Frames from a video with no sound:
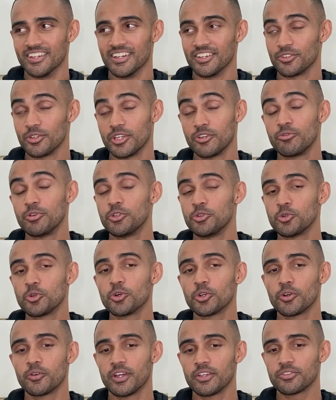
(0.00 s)
So if we do
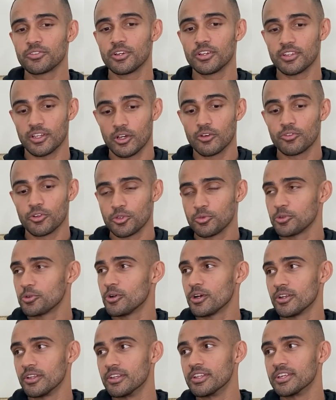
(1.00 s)
go to restaurants, like of course we
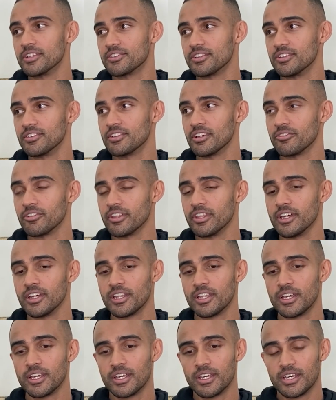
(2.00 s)
go out on dates and stuff like that.